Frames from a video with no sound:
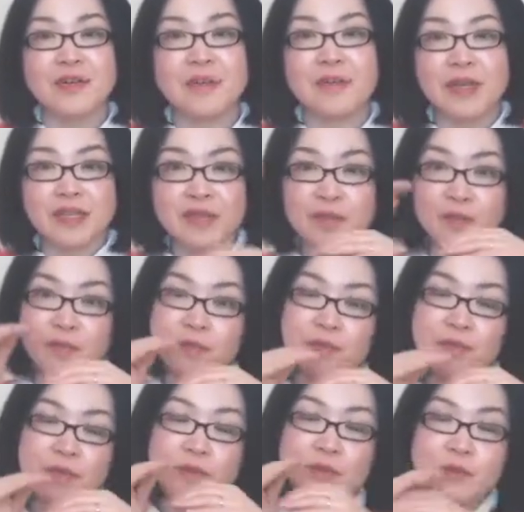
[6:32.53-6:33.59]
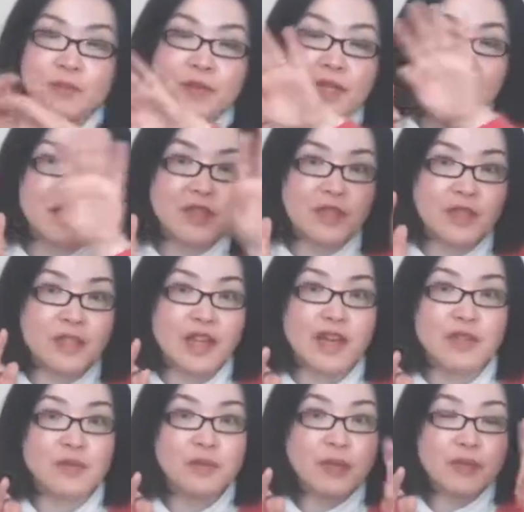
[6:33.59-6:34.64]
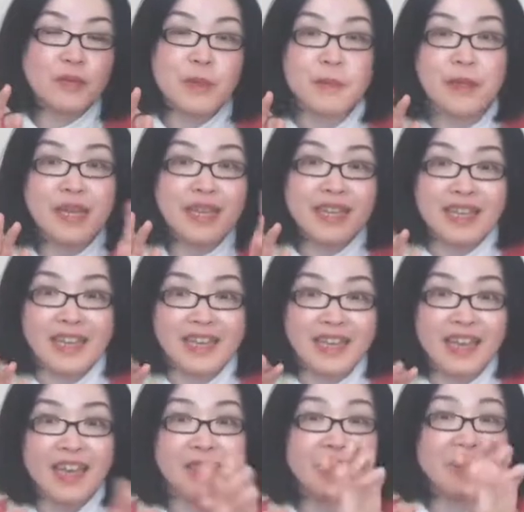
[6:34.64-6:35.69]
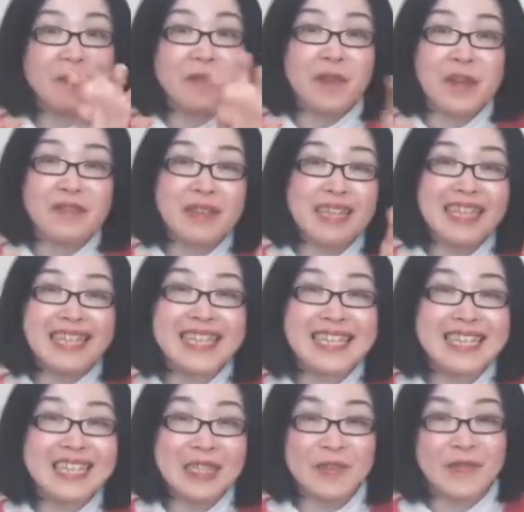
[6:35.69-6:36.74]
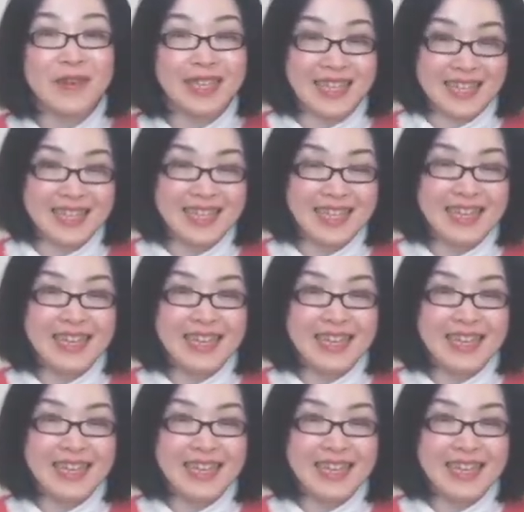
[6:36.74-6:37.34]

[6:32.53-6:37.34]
but please start from the beginning and the very easy one,